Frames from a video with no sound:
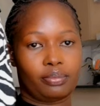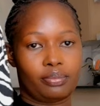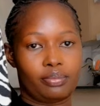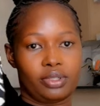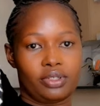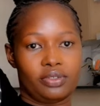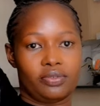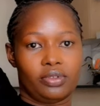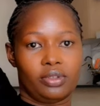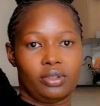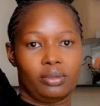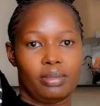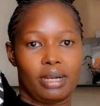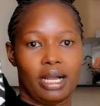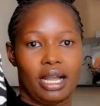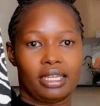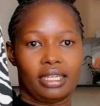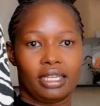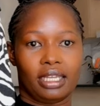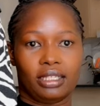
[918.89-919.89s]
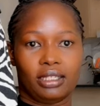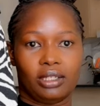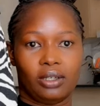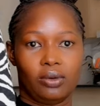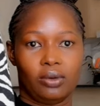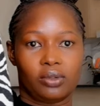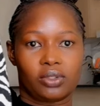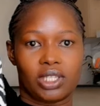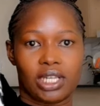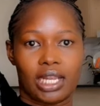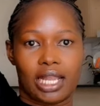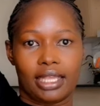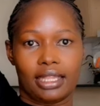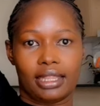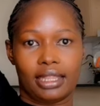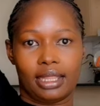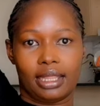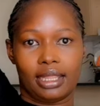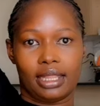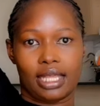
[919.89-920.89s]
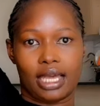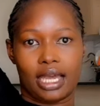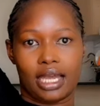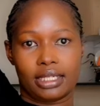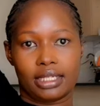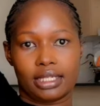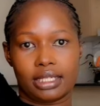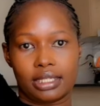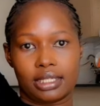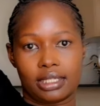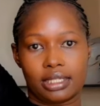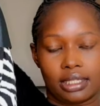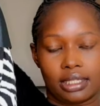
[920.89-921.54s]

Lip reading: bag, and it looks like that.